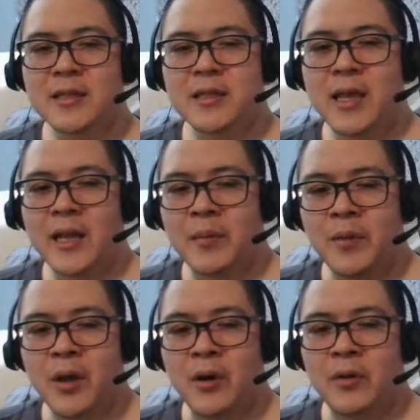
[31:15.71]
To let him
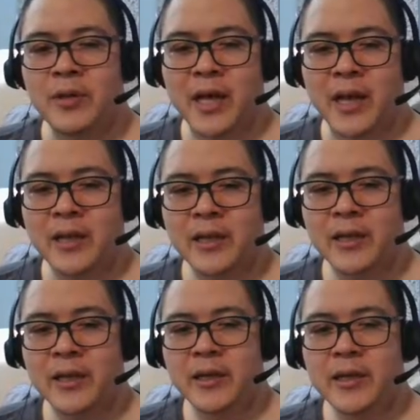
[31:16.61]
know that,
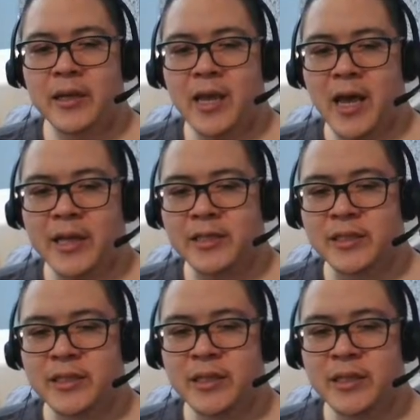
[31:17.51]
yeah, he's